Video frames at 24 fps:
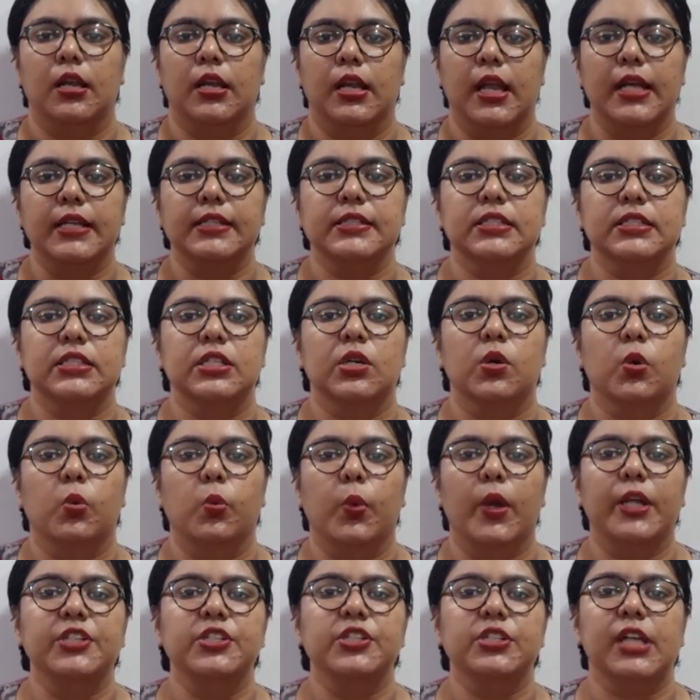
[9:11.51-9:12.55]
Next,
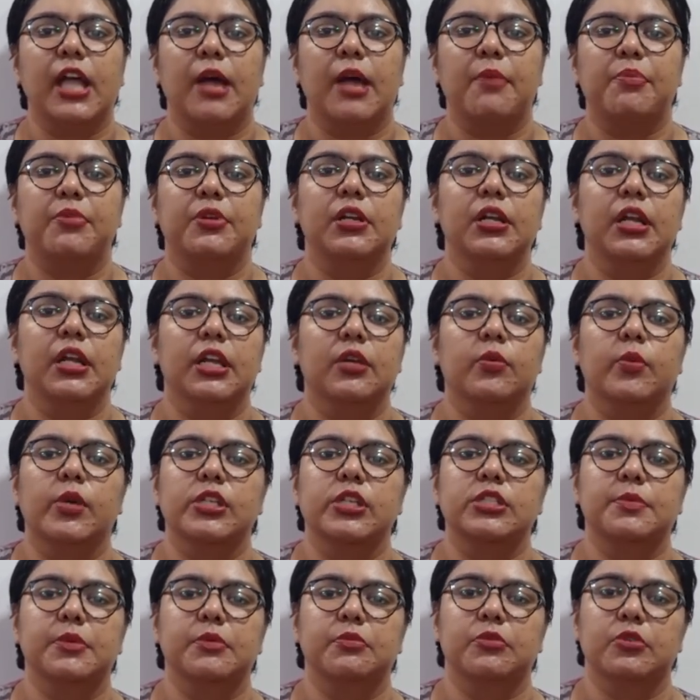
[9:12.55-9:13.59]
venture capital
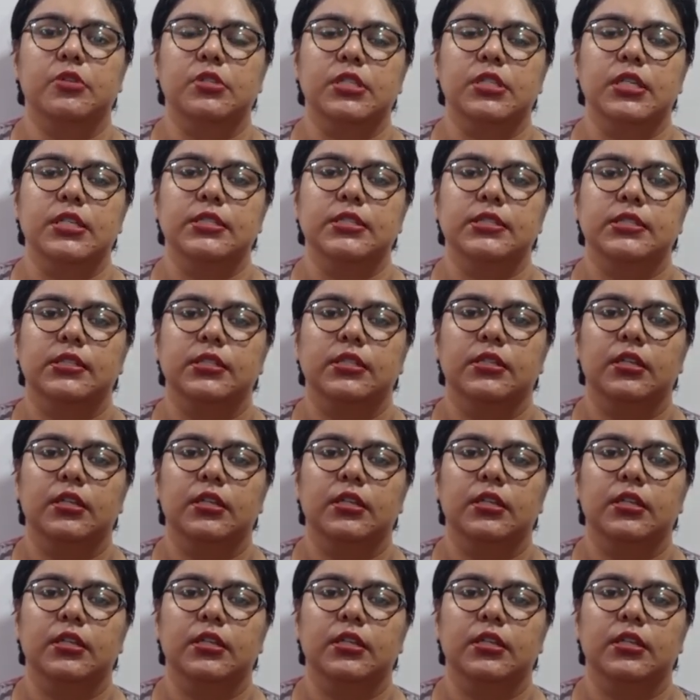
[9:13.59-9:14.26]
investment process.